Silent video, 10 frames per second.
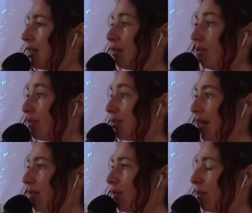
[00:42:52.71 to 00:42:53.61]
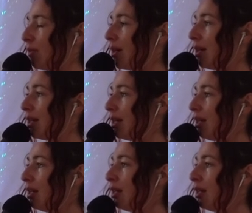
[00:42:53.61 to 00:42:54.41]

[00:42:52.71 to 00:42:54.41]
It didn't feel safe in my body.